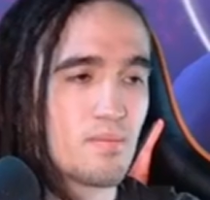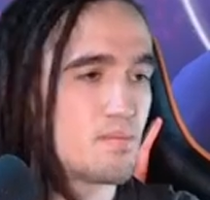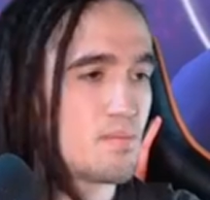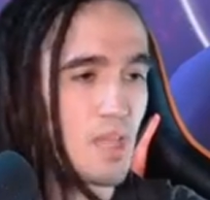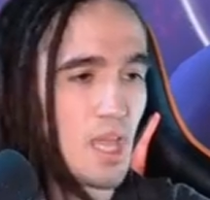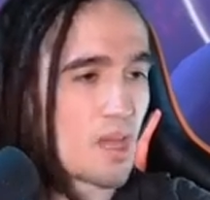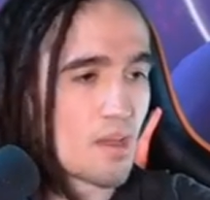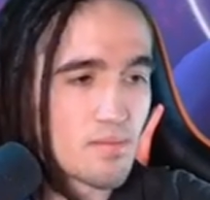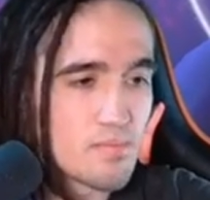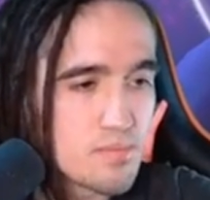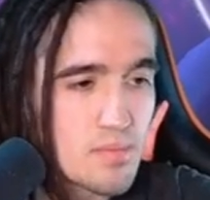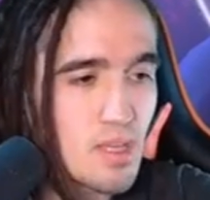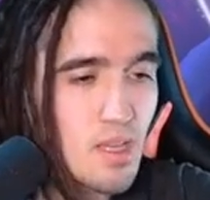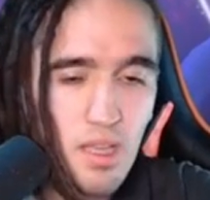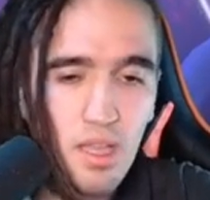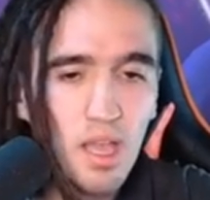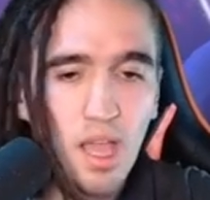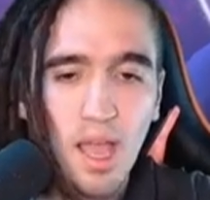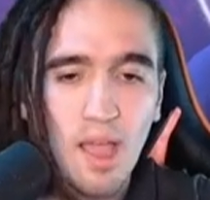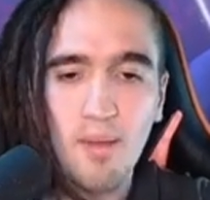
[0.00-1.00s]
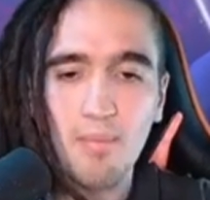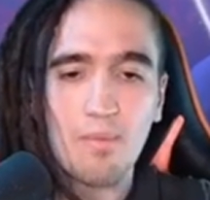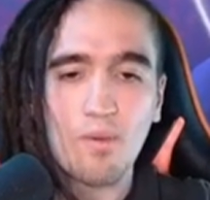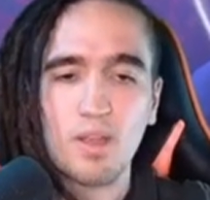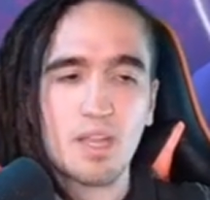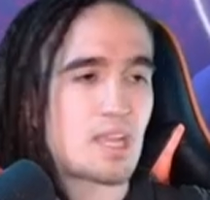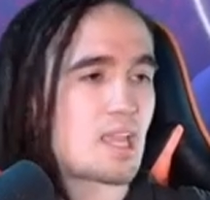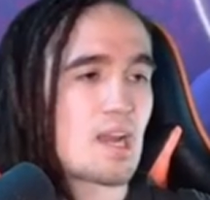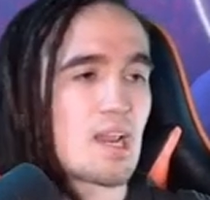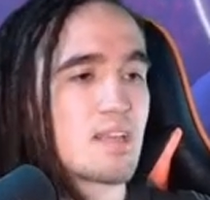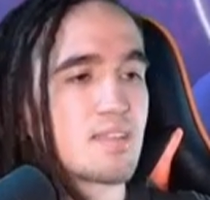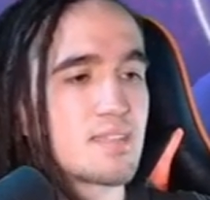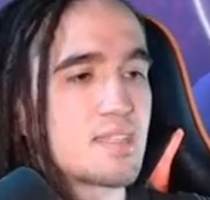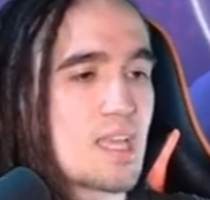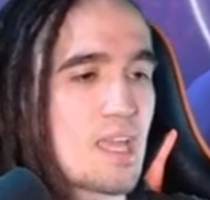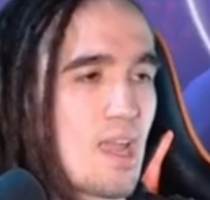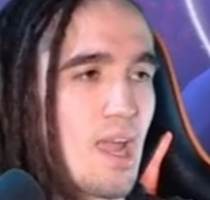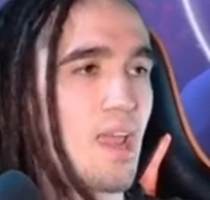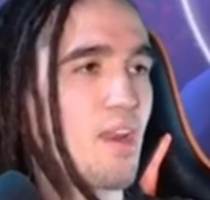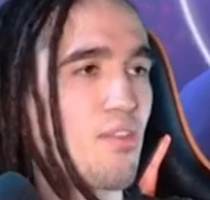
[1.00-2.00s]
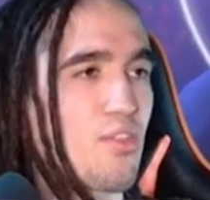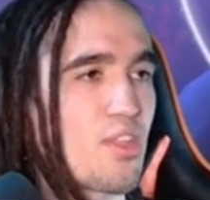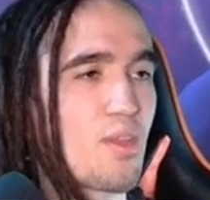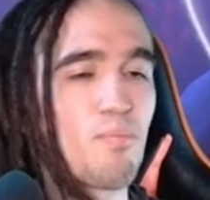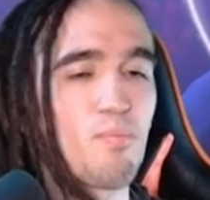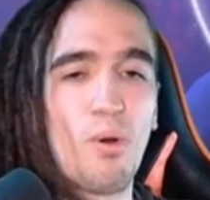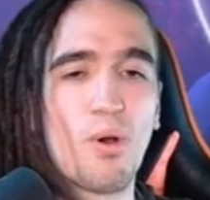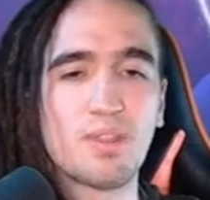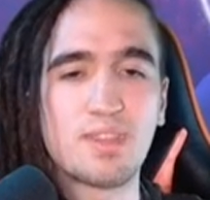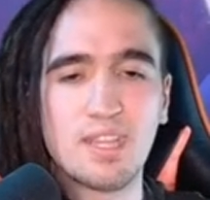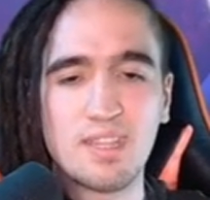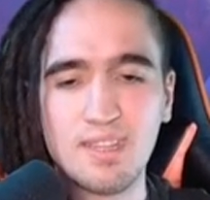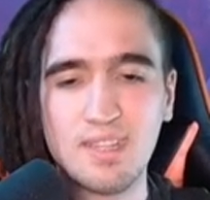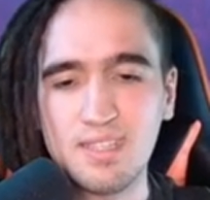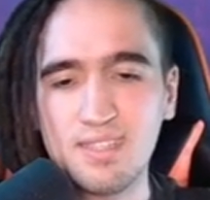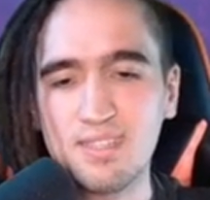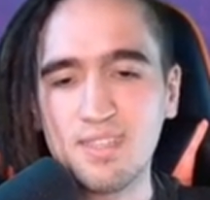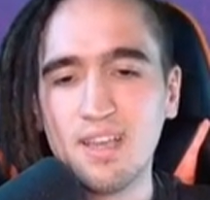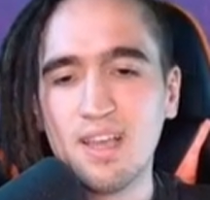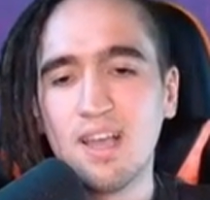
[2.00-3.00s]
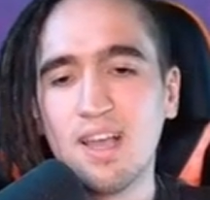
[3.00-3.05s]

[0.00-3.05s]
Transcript: yeah, uh, can I say anything more than this?